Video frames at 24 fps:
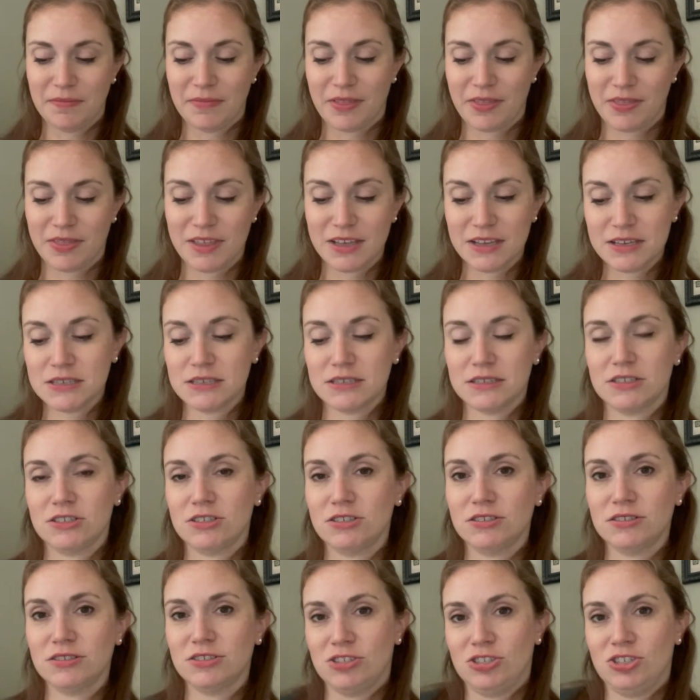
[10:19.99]
This
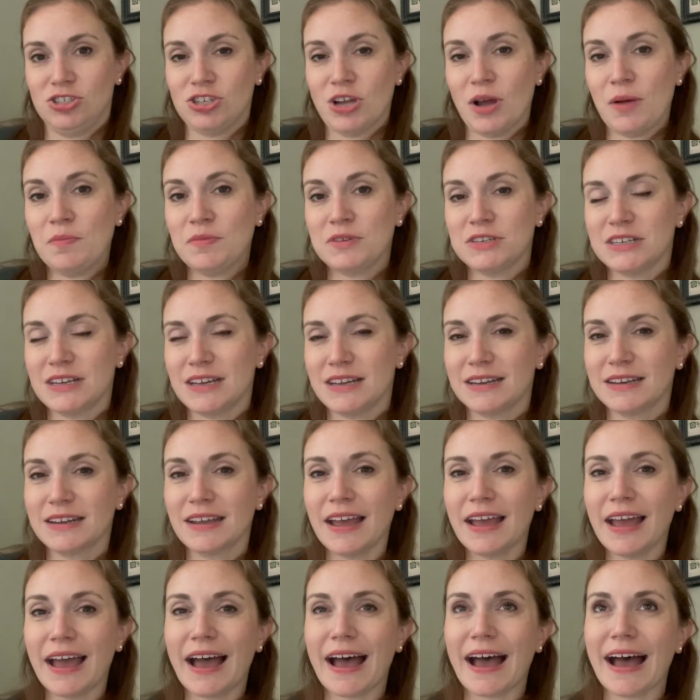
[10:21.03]
jumped in.
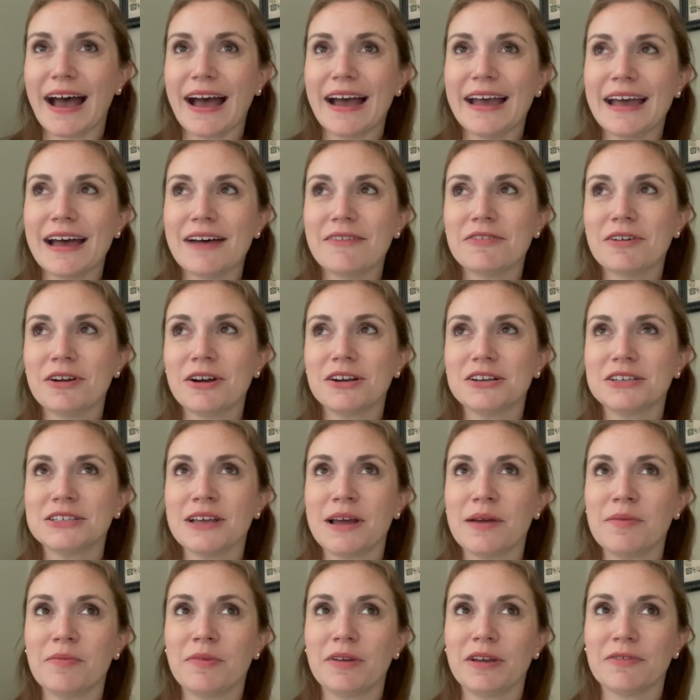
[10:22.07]
I have a hard
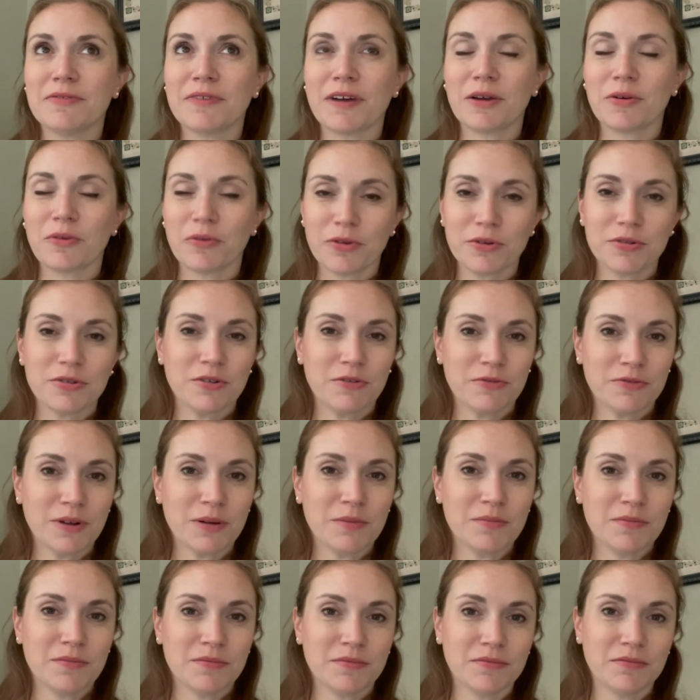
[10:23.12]
time if I order
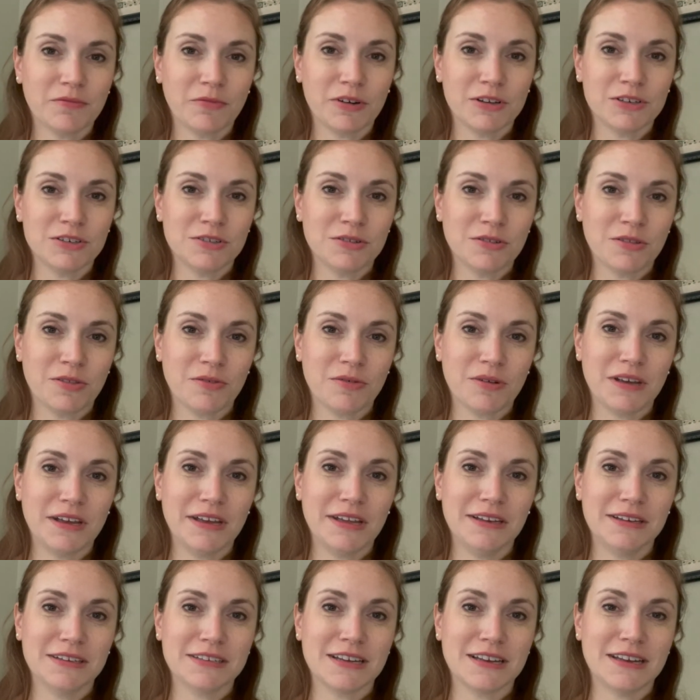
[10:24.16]
from
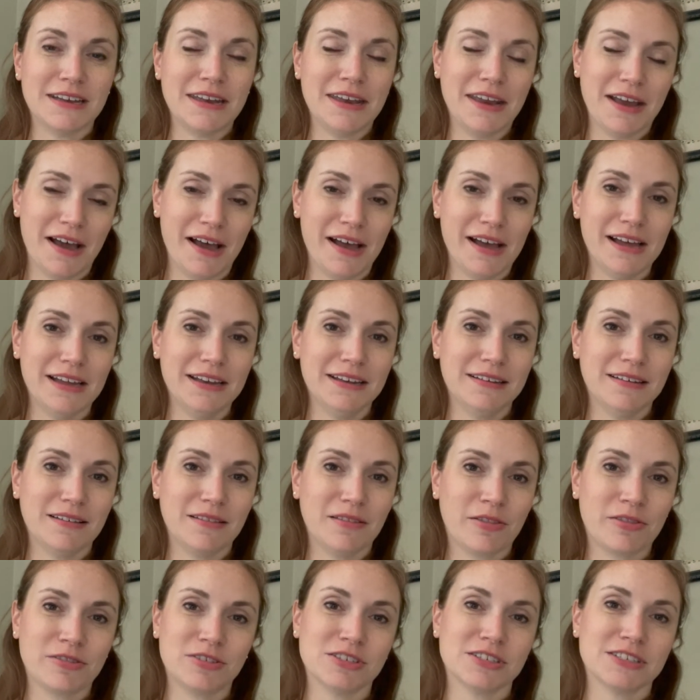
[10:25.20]
123 to not
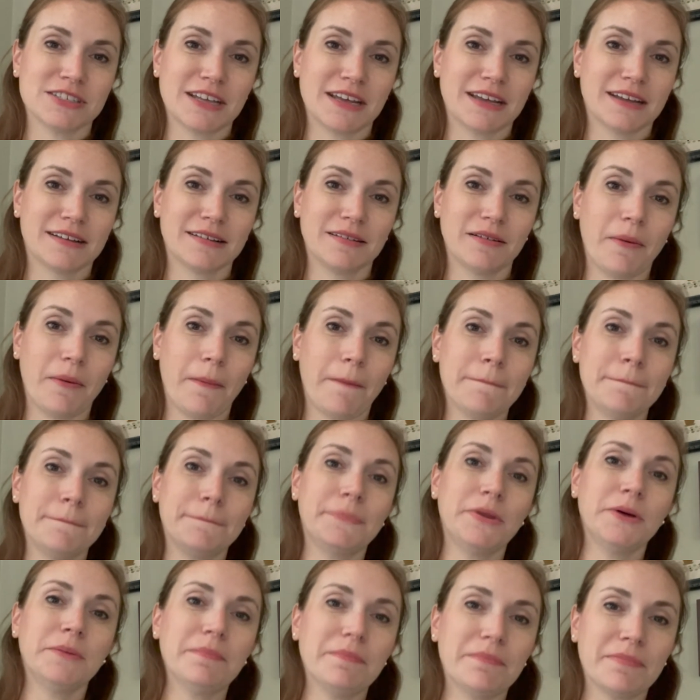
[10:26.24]
just like
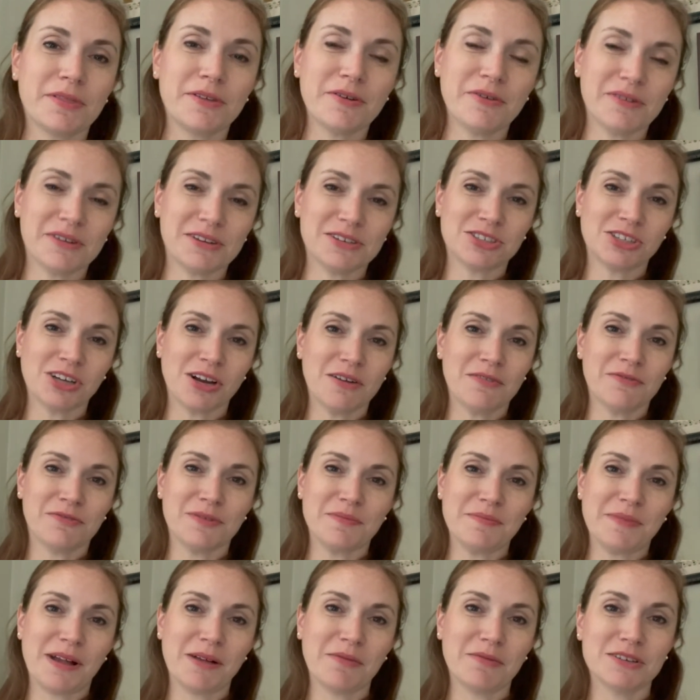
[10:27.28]
boop, throw in a chart from
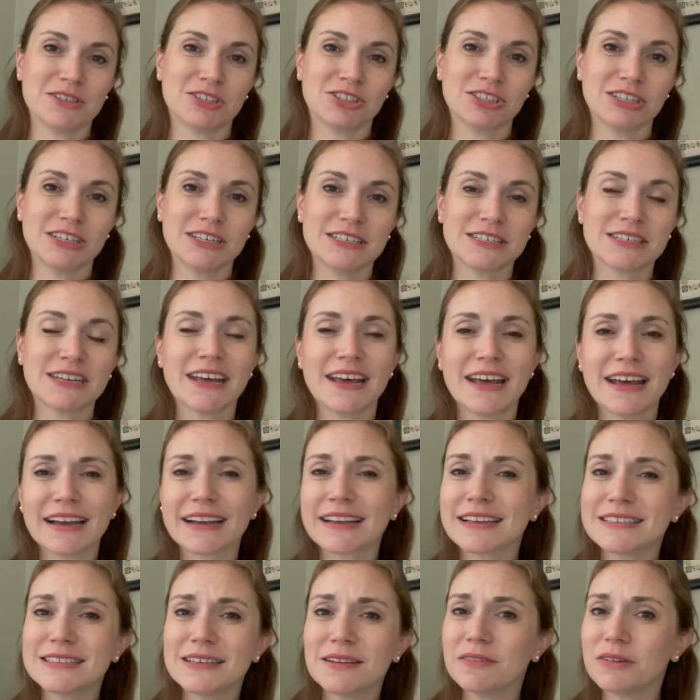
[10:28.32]
my wish list,
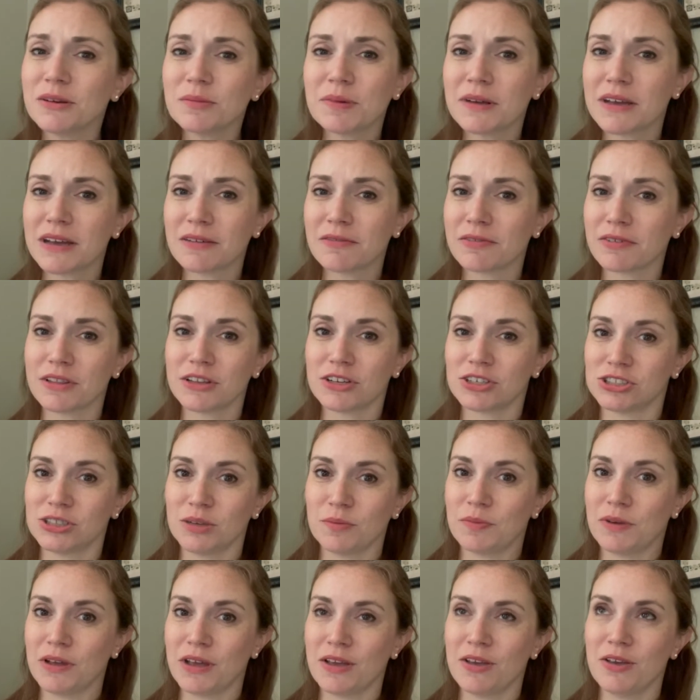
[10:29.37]
because if you're paying for the
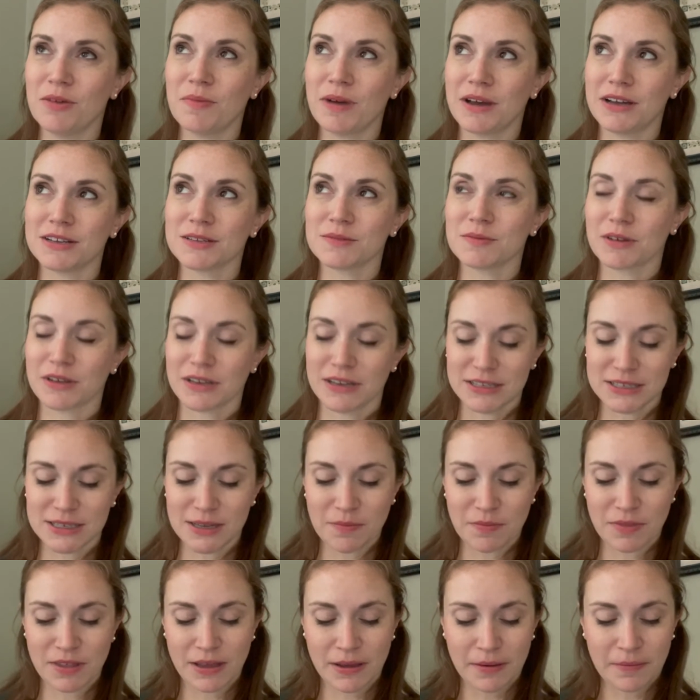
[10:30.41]
shipping, you might as well get
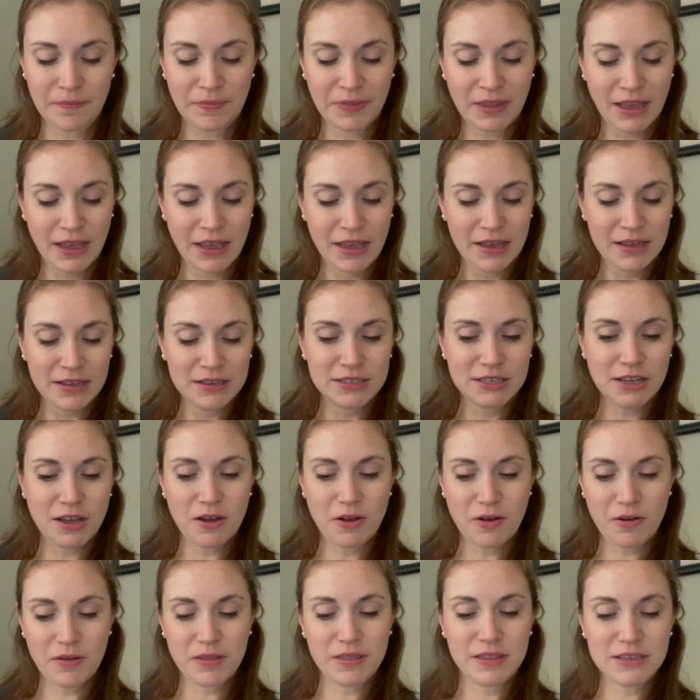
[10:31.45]
something.
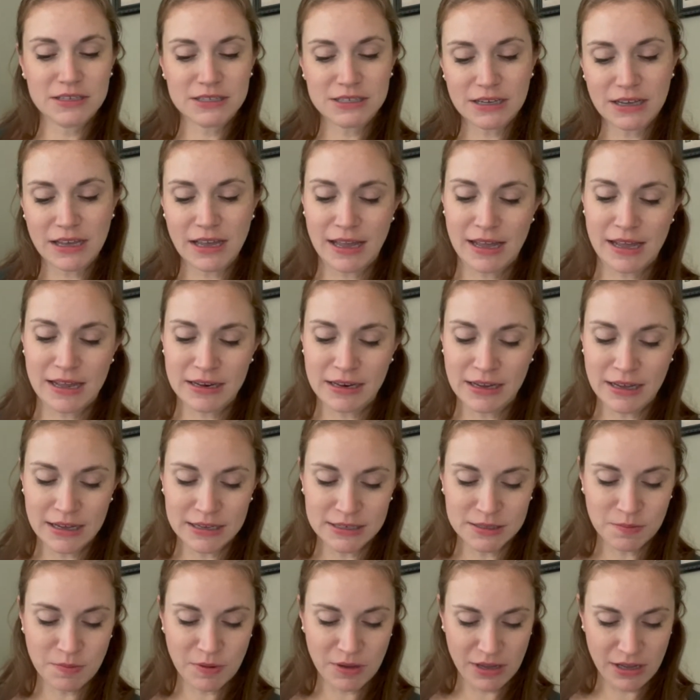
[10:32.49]
So this again
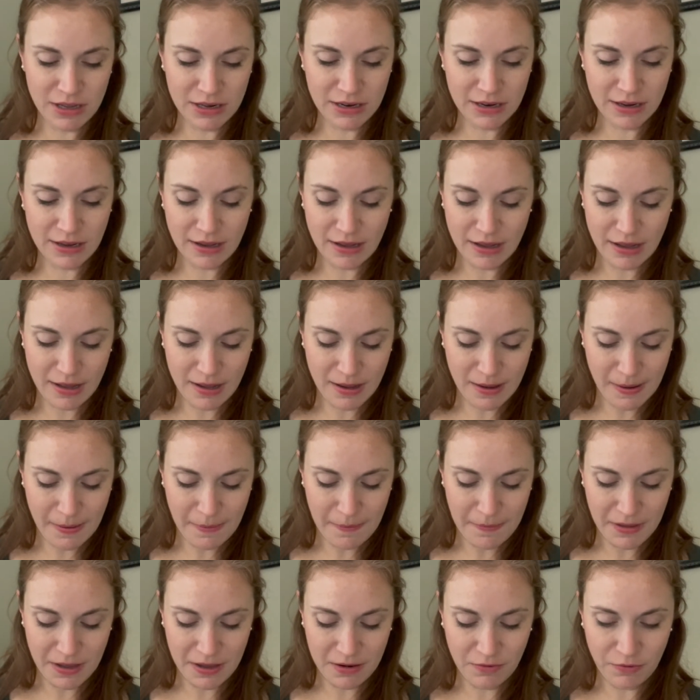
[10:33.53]
has been
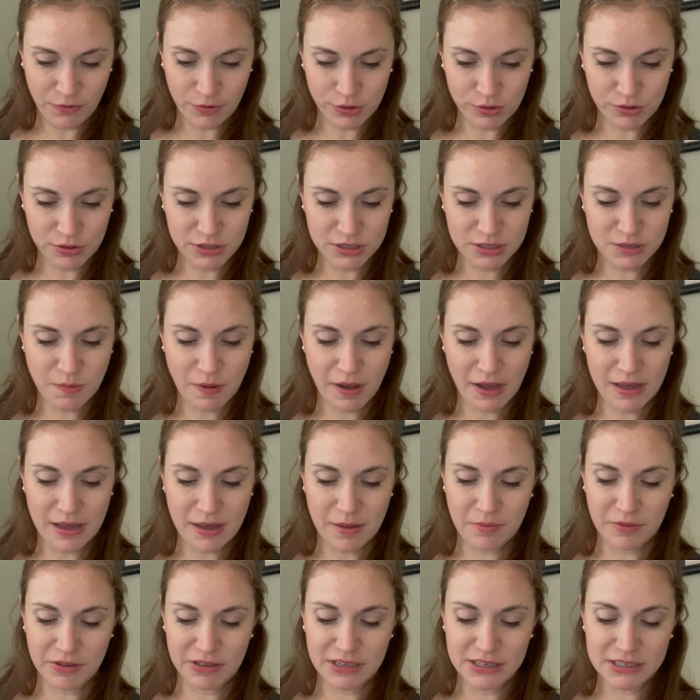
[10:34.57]
influenced by
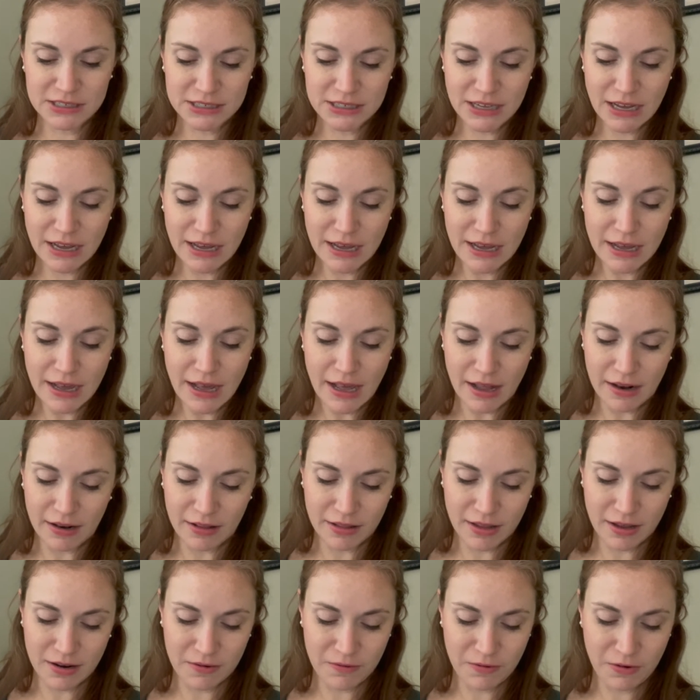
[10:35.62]
Emily C and a
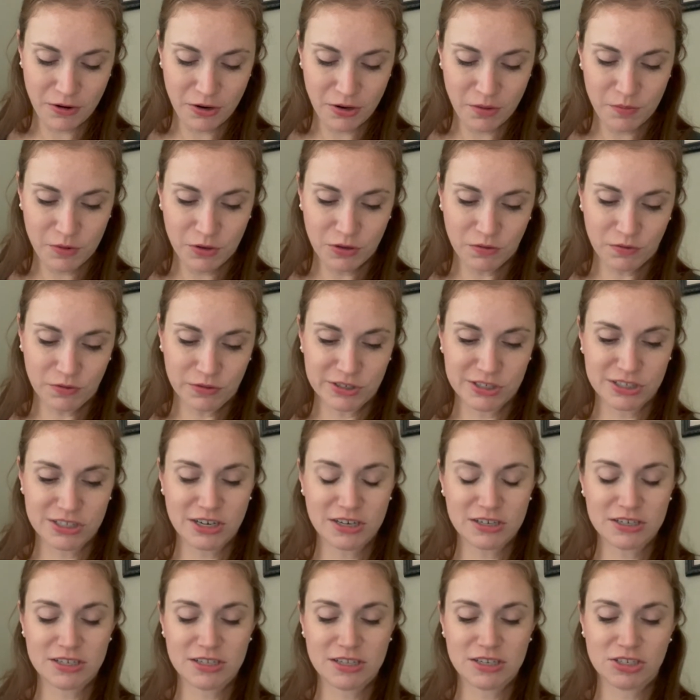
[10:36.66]
lot of her beautiful
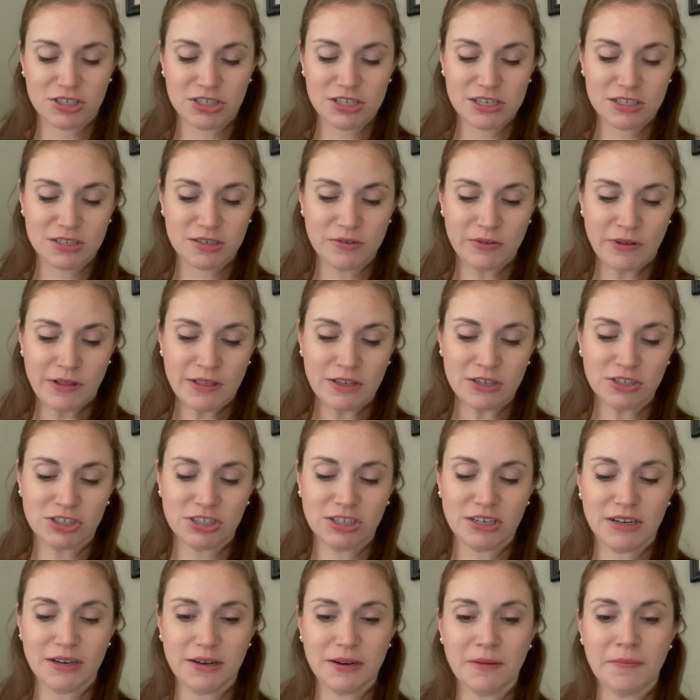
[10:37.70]
starts that she's doing this
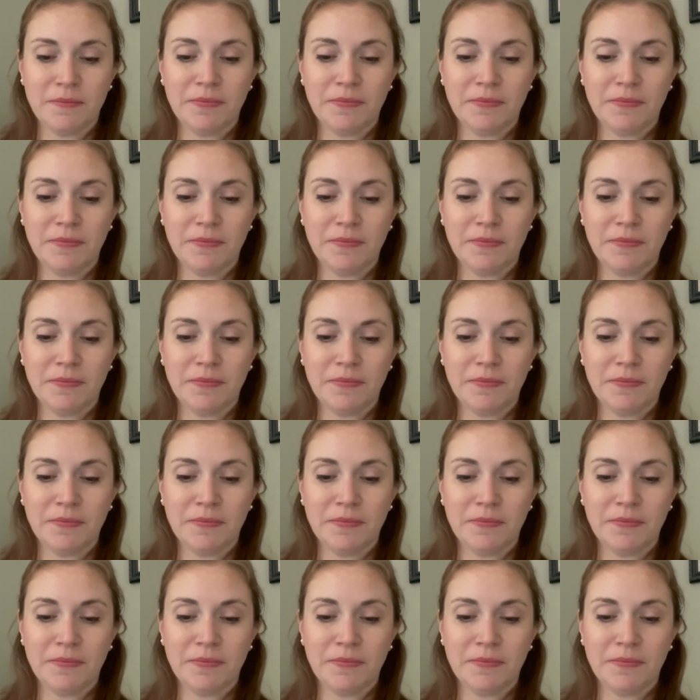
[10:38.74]
year.